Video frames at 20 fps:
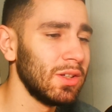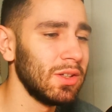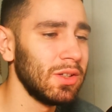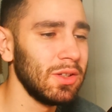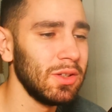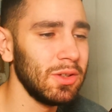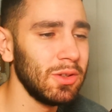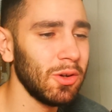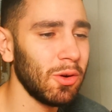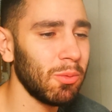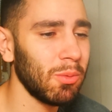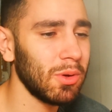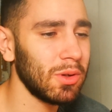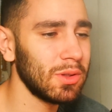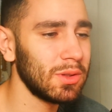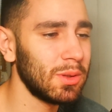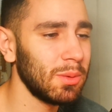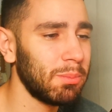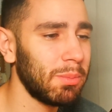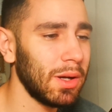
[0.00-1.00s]
you don't want to
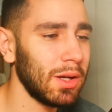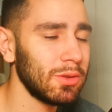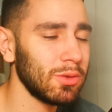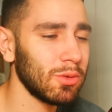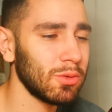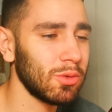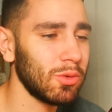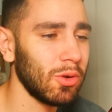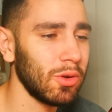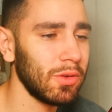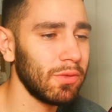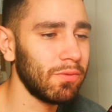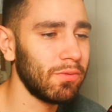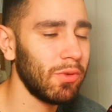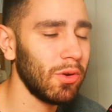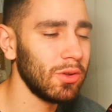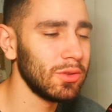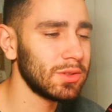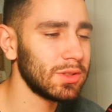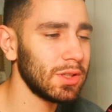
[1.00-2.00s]
depend on going
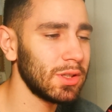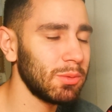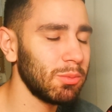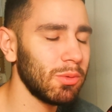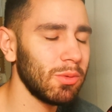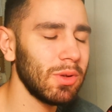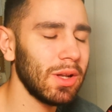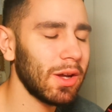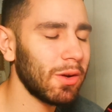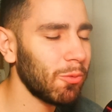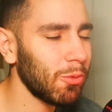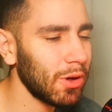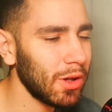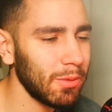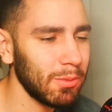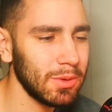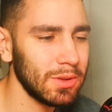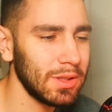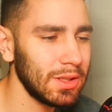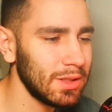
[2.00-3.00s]
first anymore, like
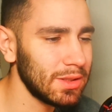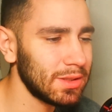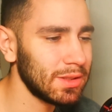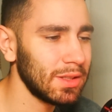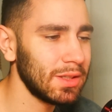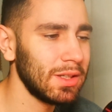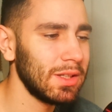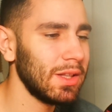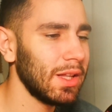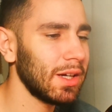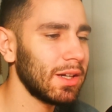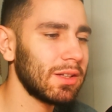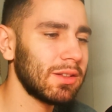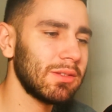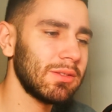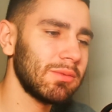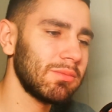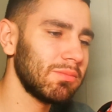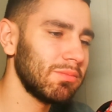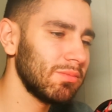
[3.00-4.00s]
whatever it is, like
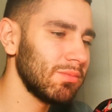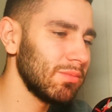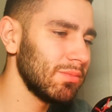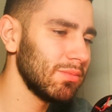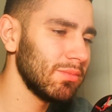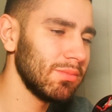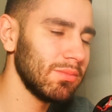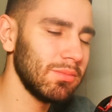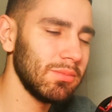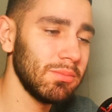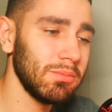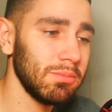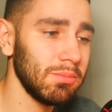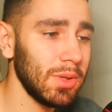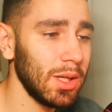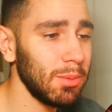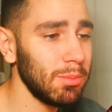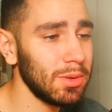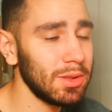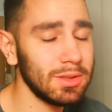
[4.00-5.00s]

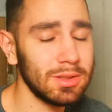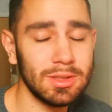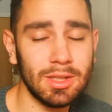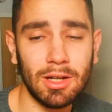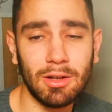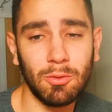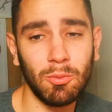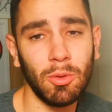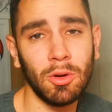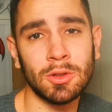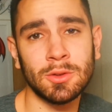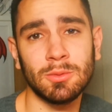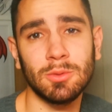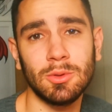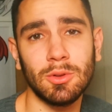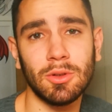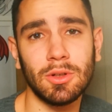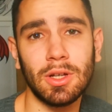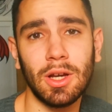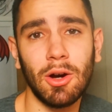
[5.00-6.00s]
maybe this deck works for
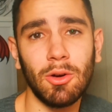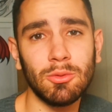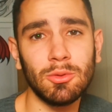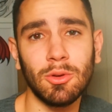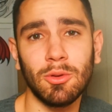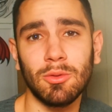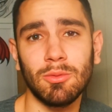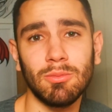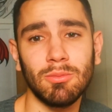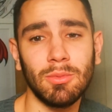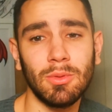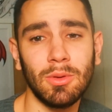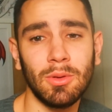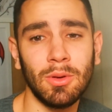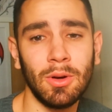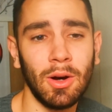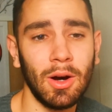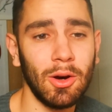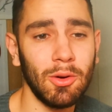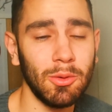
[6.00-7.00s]
you. Okay, I don't know.
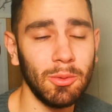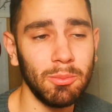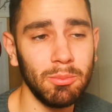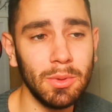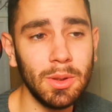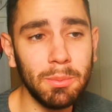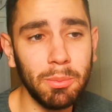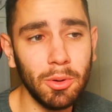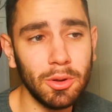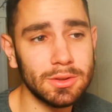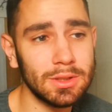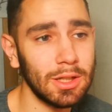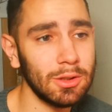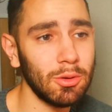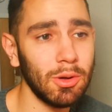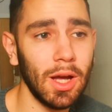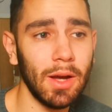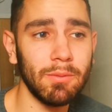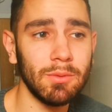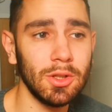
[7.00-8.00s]
Me personally, I
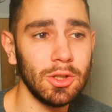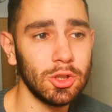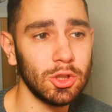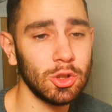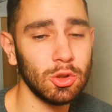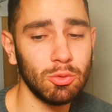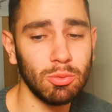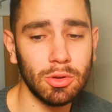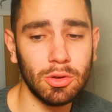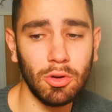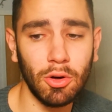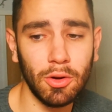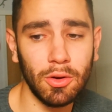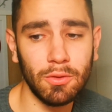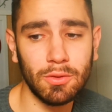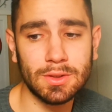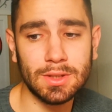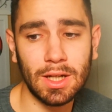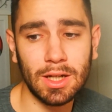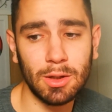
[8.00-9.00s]
don't have an issue with going
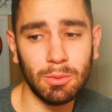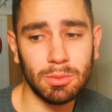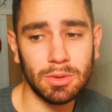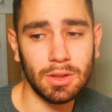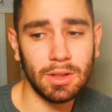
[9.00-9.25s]
second with the